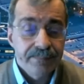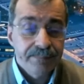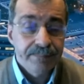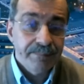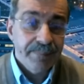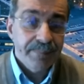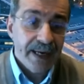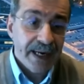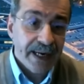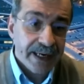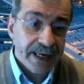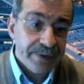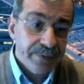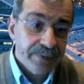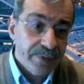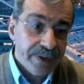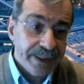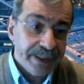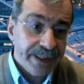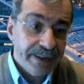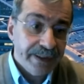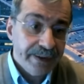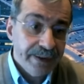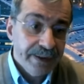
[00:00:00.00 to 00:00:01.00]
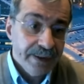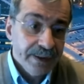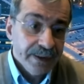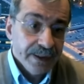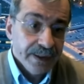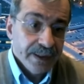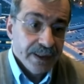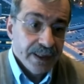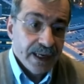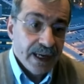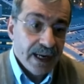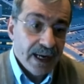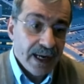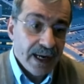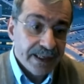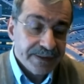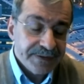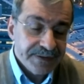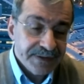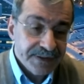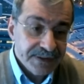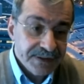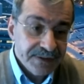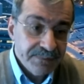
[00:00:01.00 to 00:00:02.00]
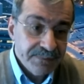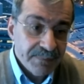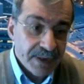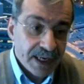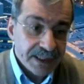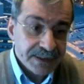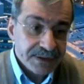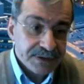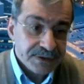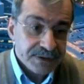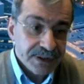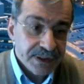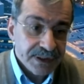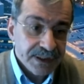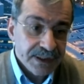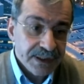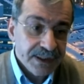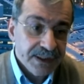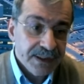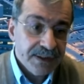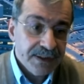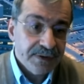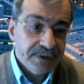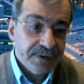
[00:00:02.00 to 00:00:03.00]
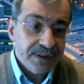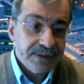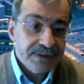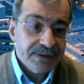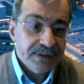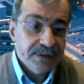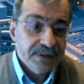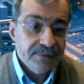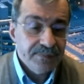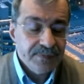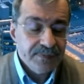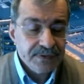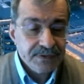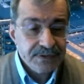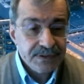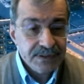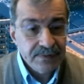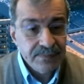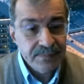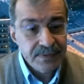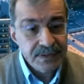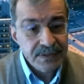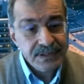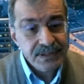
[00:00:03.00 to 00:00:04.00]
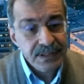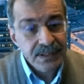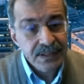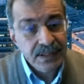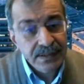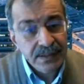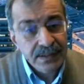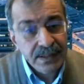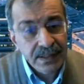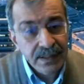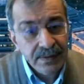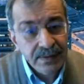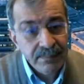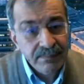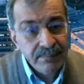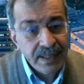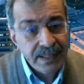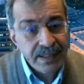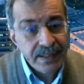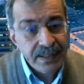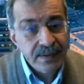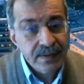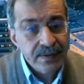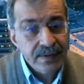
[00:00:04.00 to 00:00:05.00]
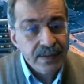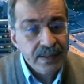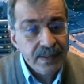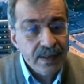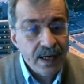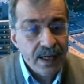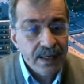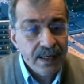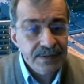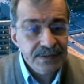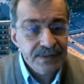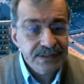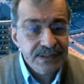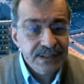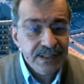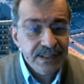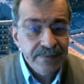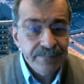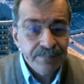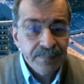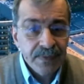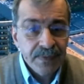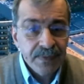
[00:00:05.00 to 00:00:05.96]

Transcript: back when I did my training here at the University of Michigan in medical oncology,